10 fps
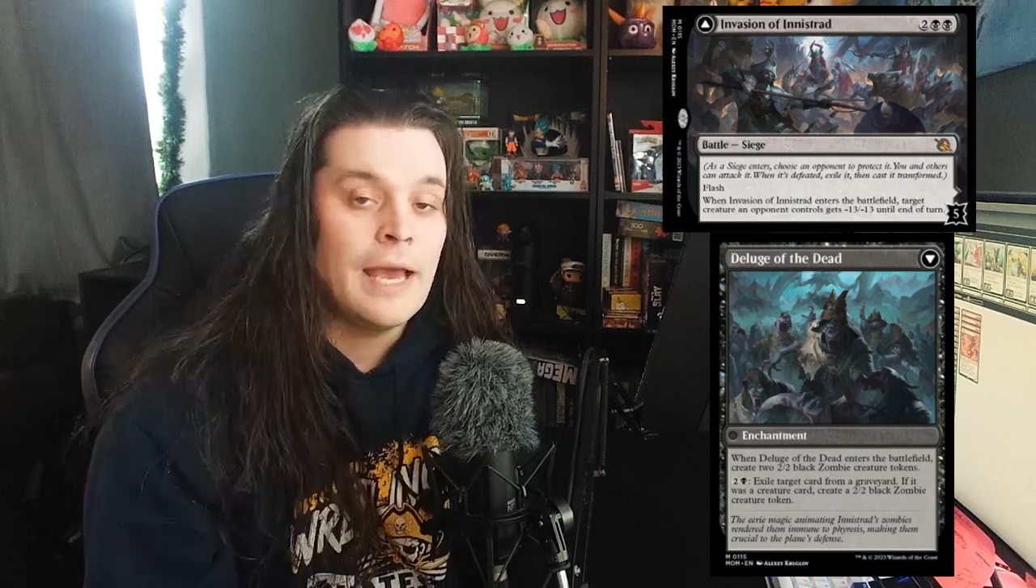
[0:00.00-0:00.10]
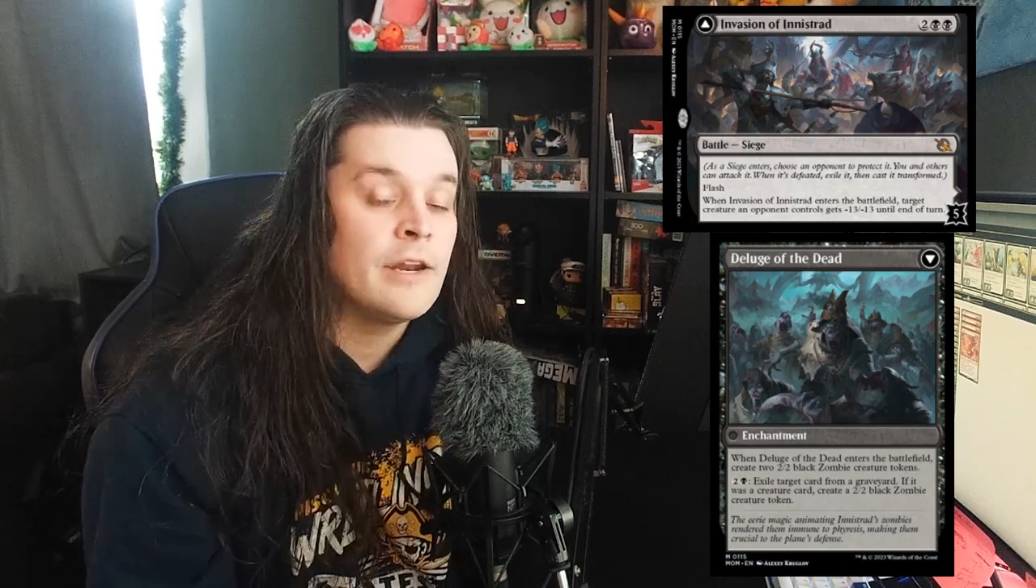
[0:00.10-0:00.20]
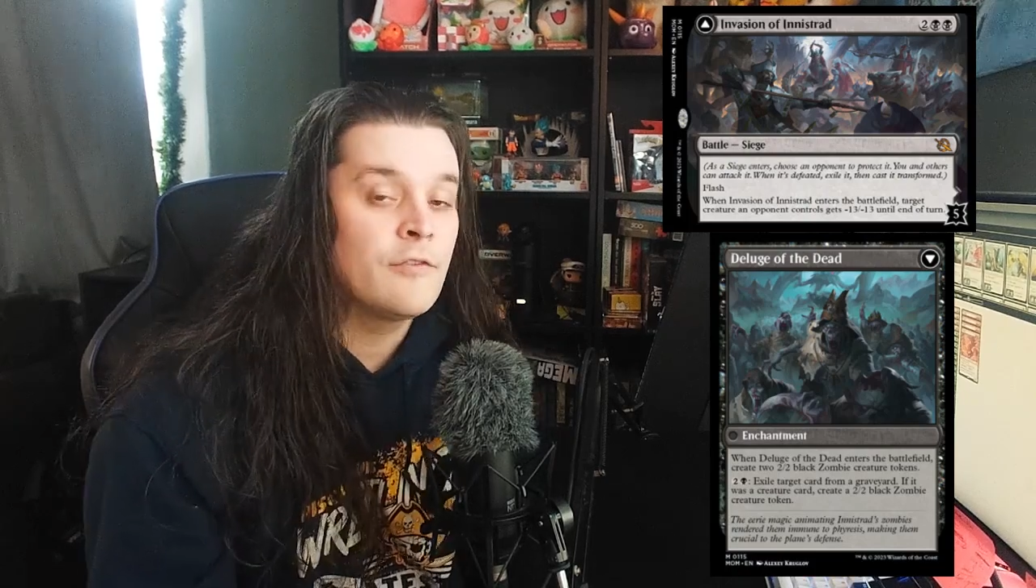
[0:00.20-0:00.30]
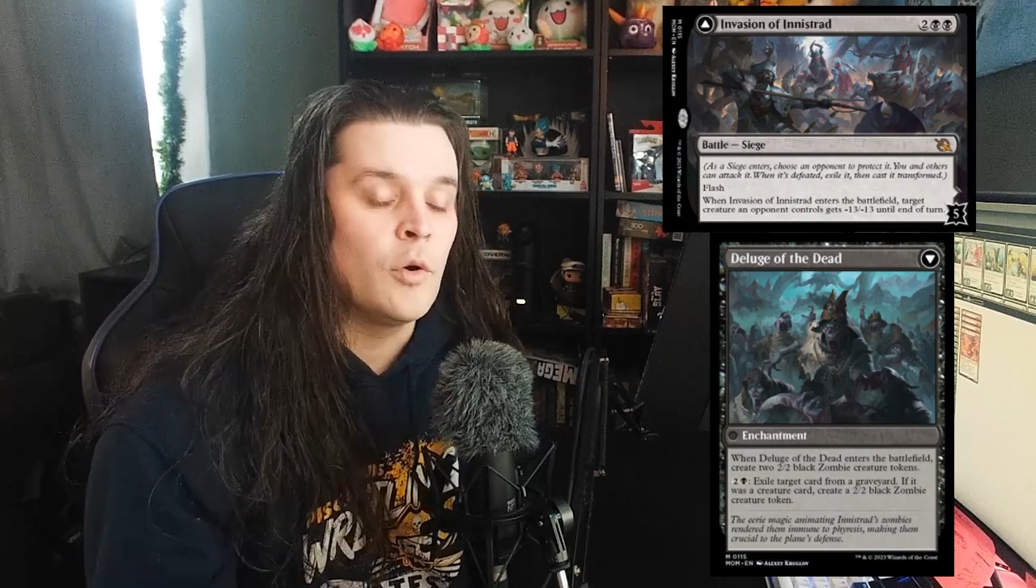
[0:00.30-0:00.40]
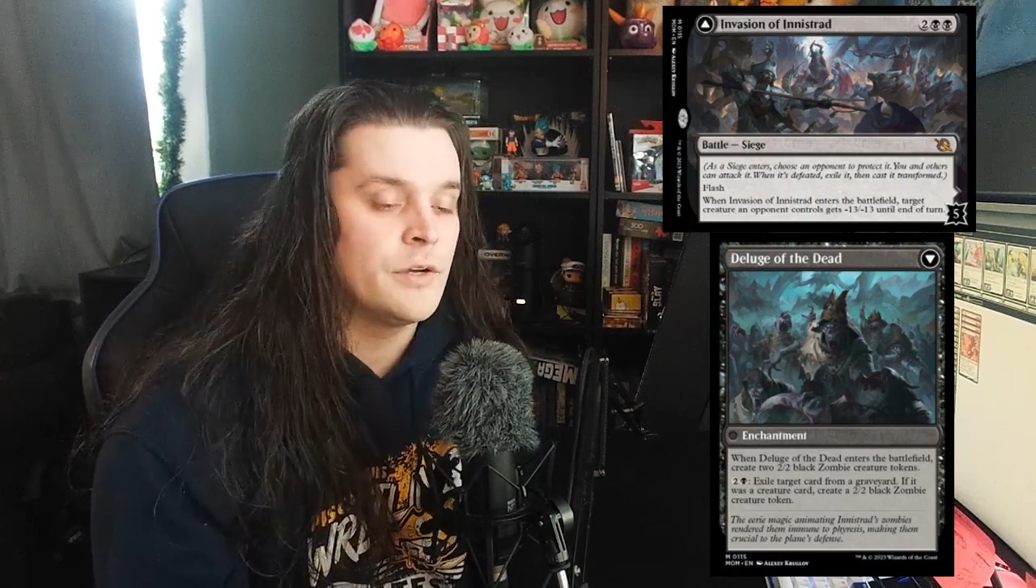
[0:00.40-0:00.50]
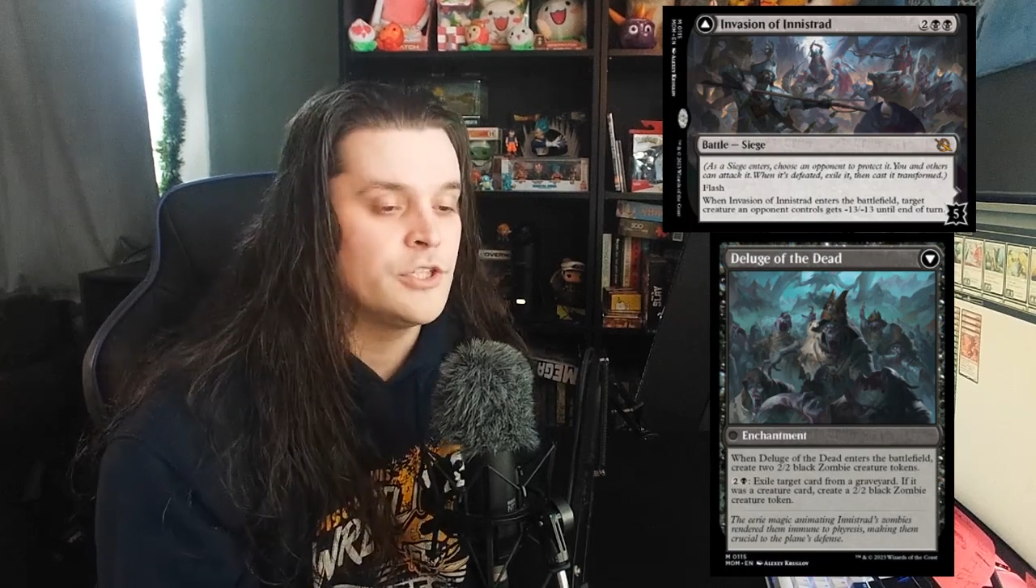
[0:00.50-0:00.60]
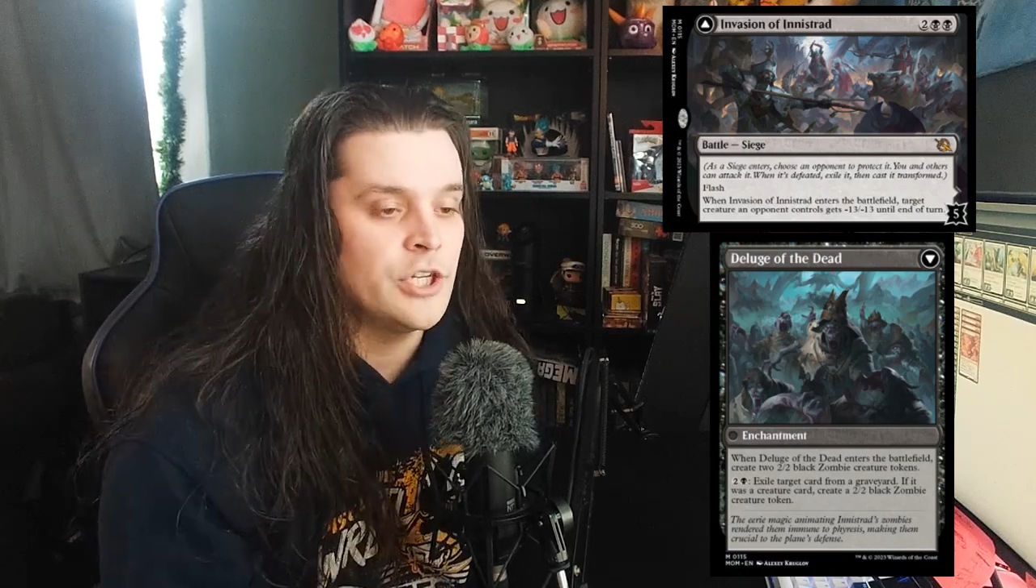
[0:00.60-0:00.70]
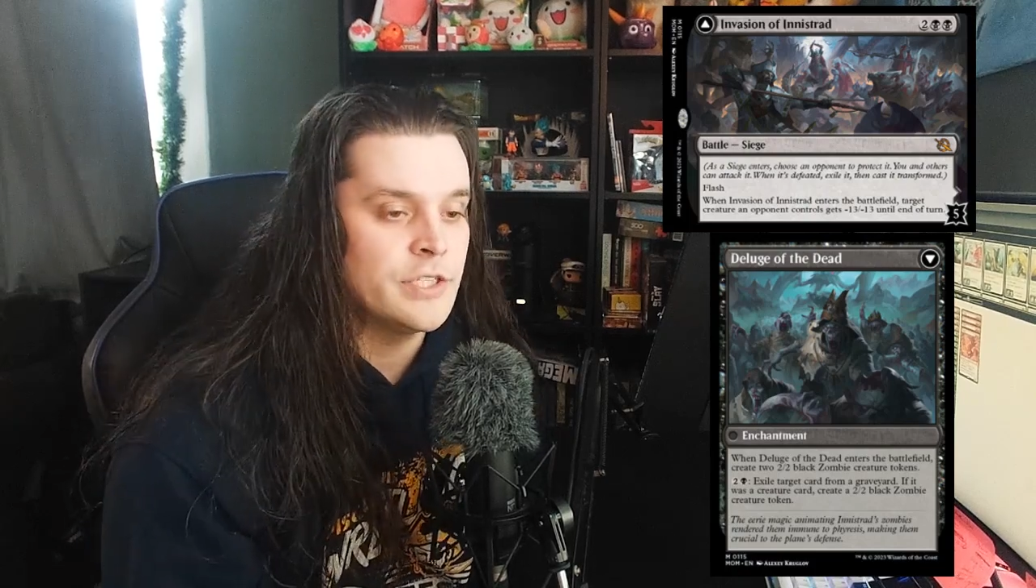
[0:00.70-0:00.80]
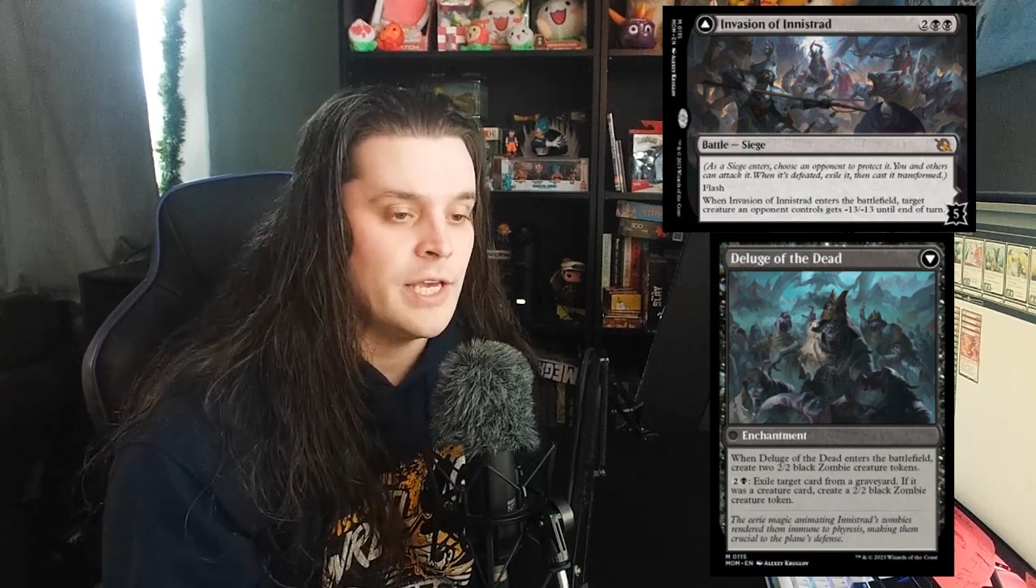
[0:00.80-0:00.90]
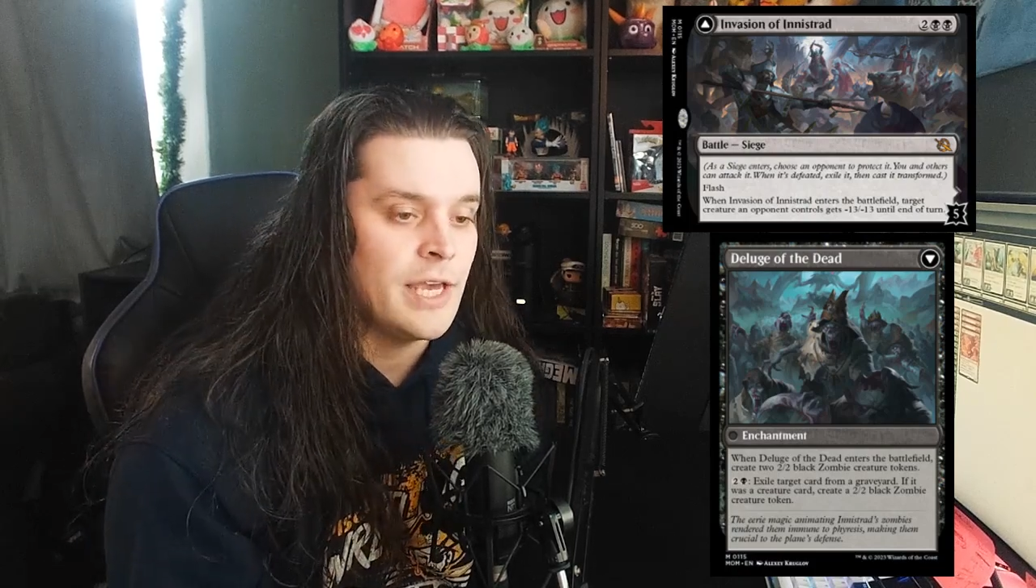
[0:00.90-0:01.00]
And of course,
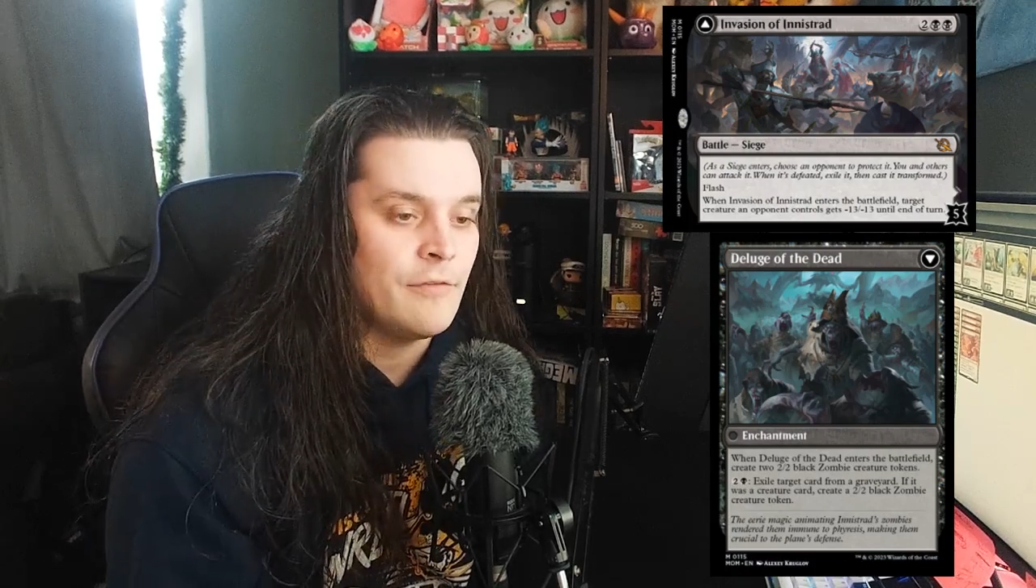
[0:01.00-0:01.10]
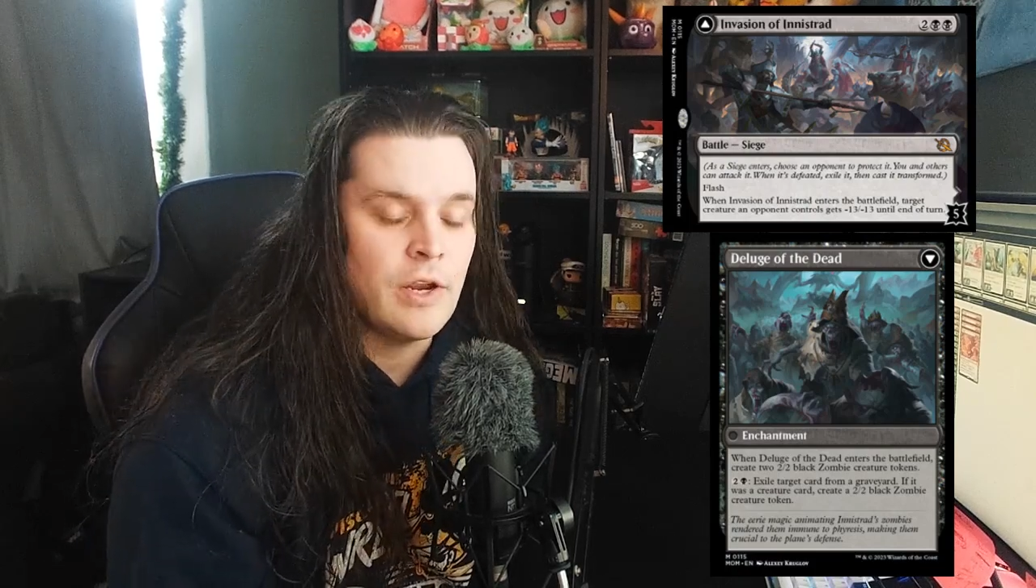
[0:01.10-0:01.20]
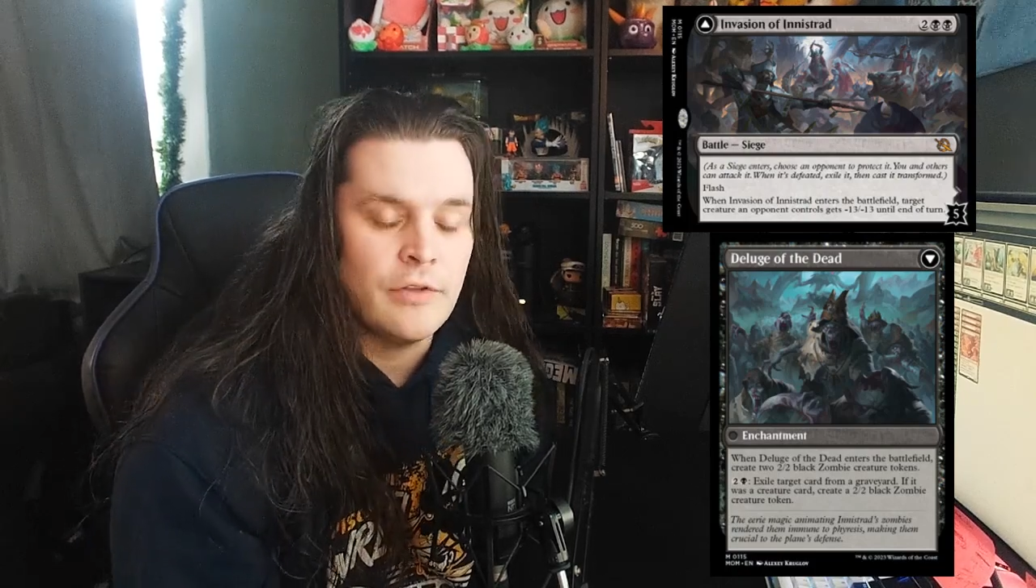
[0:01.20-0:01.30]
just like every